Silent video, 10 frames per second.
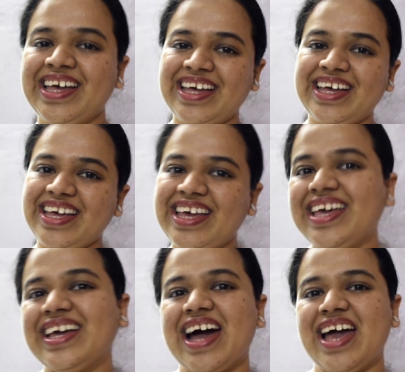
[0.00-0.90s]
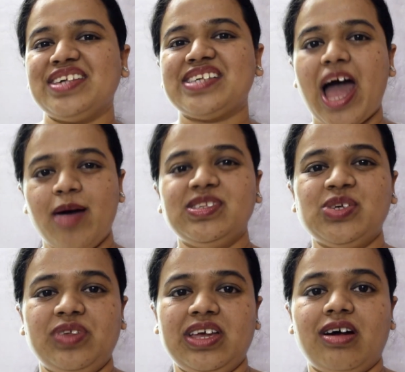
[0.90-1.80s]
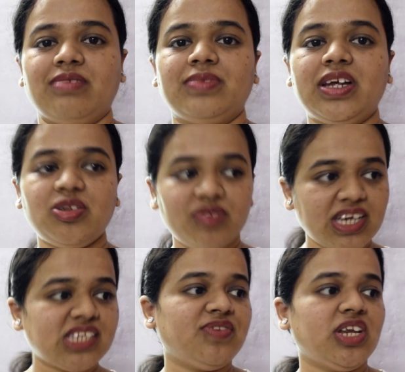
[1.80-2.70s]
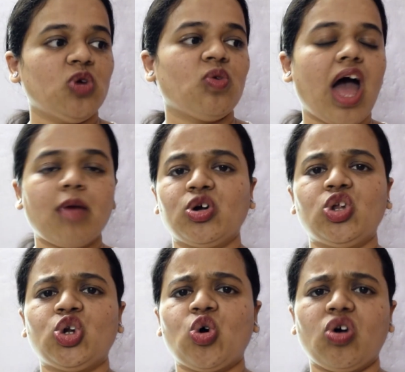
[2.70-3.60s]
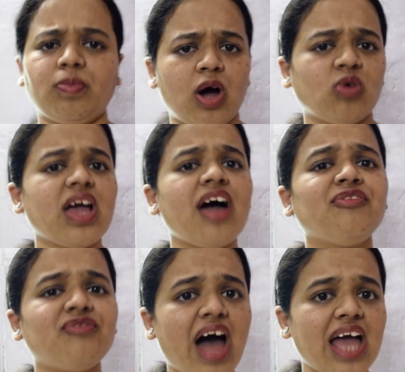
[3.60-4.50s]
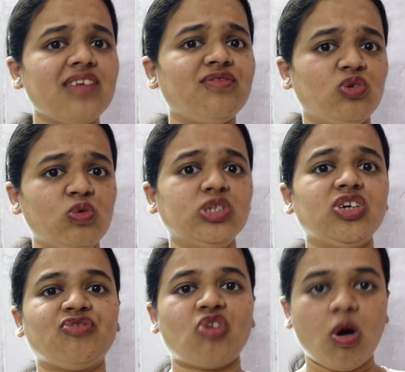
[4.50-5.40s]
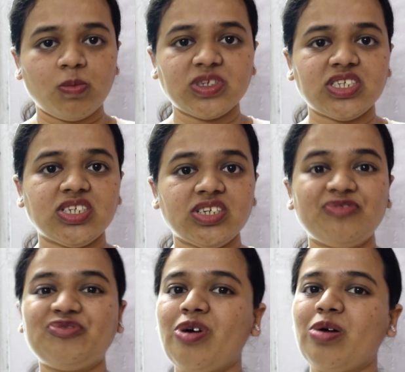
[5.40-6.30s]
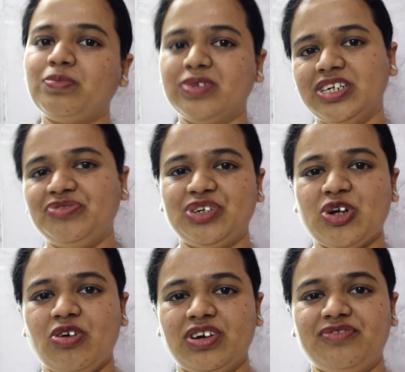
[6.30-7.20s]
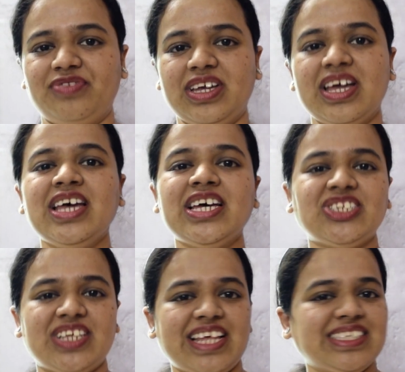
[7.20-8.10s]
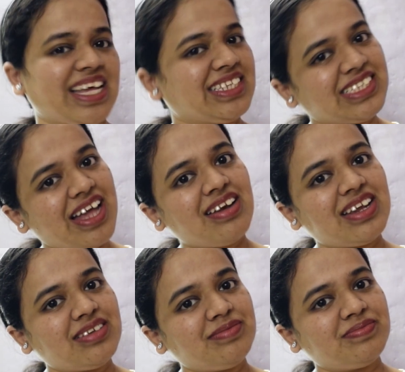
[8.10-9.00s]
Hey guys, I'm Sonika. In today's video, I'm gonna talk about 5 rules of composition for bird photography. So let's get started.